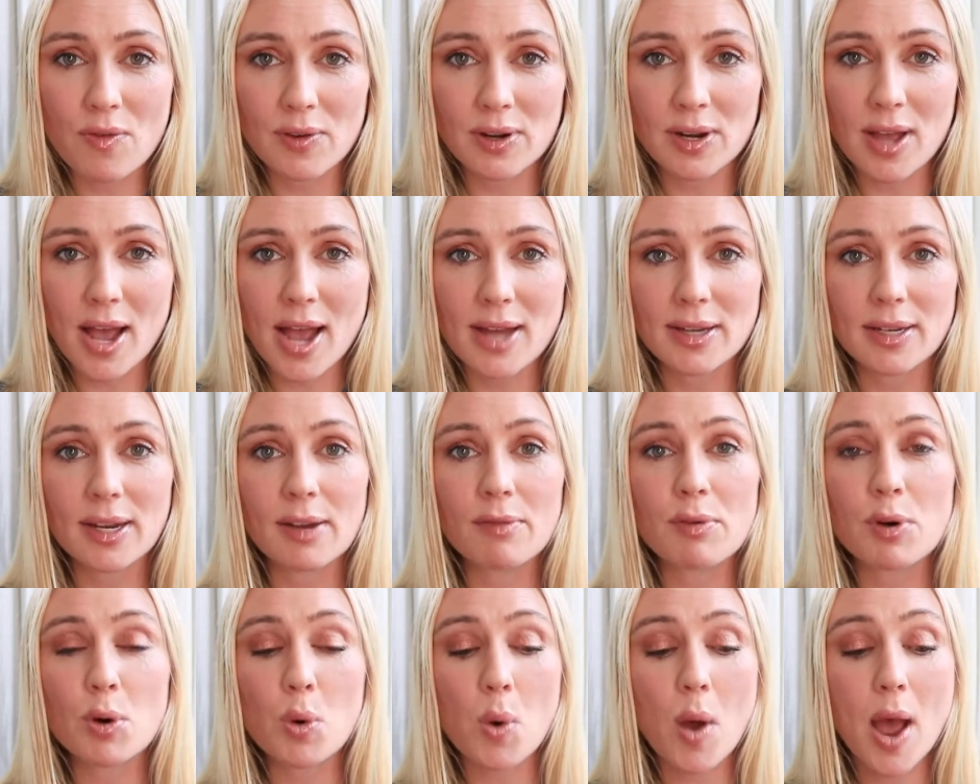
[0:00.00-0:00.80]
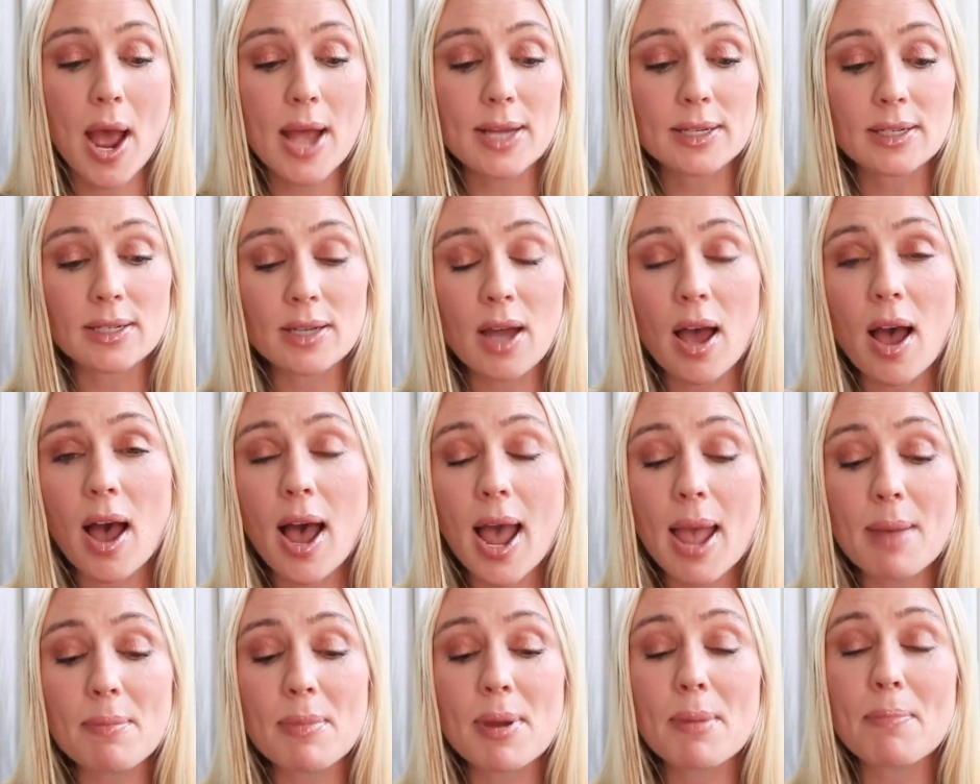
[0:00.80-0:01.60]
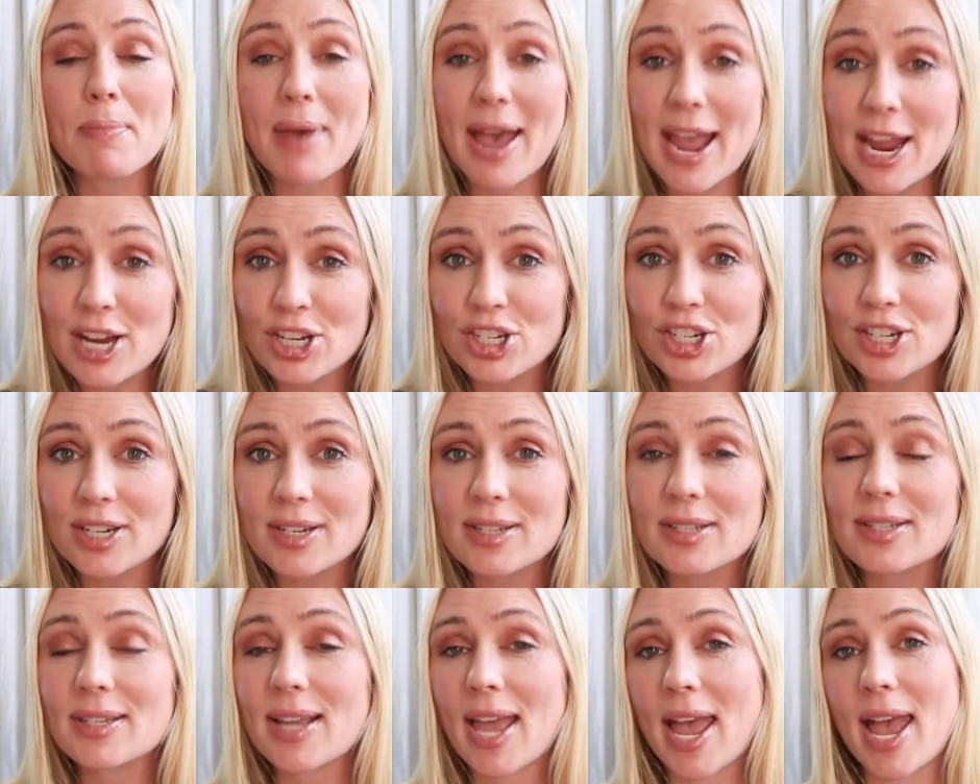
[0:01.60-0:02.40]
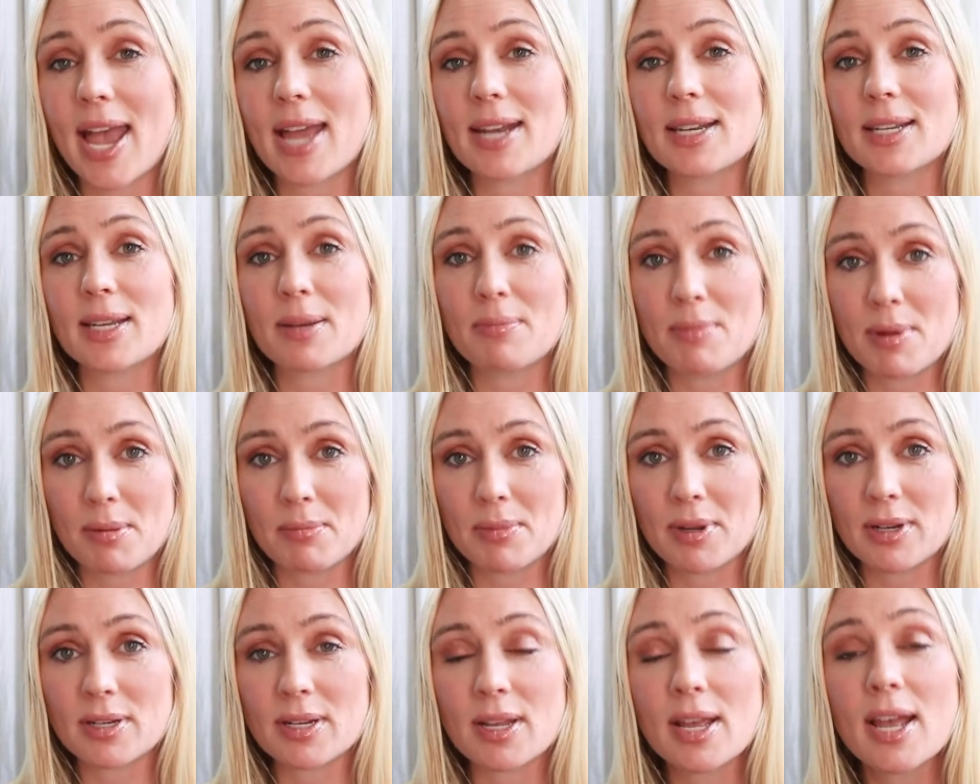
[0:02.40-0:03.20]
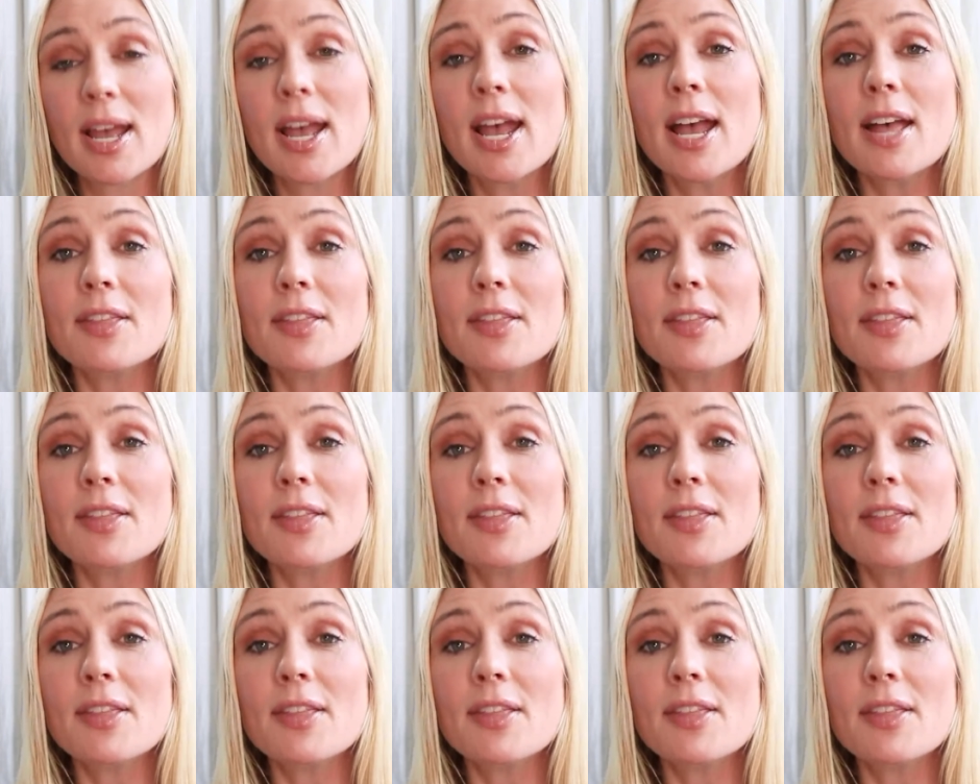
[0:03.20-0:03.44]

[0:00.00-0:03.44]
overnight. It requires time, patience, and commitment.